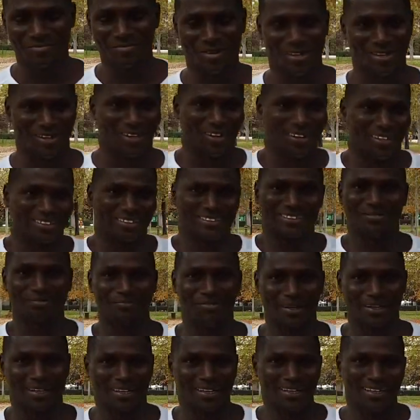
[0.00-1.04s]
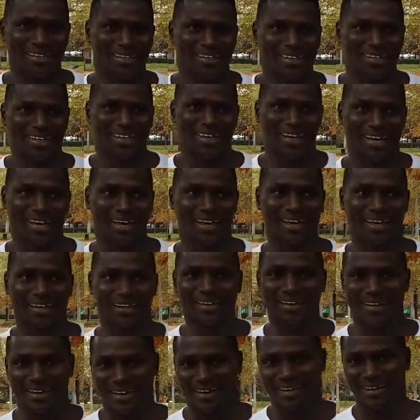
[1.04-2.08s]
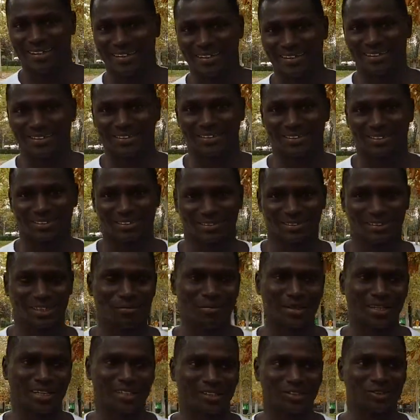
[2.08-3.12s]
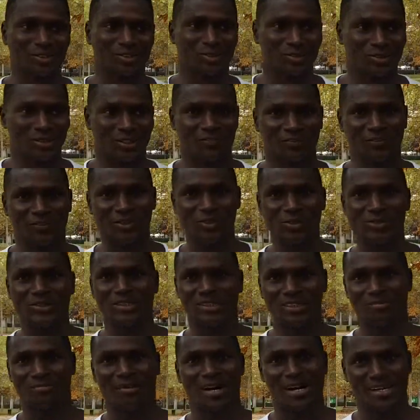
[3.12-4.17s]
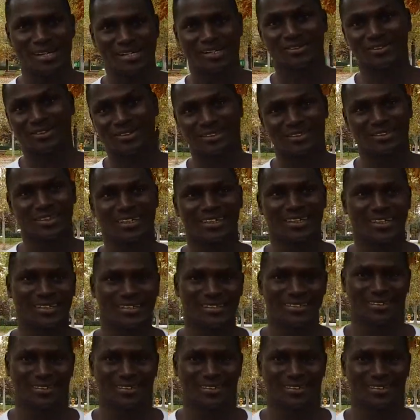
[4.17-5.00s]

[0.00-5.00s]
Because okay. Simply, it is similar to the food in my country.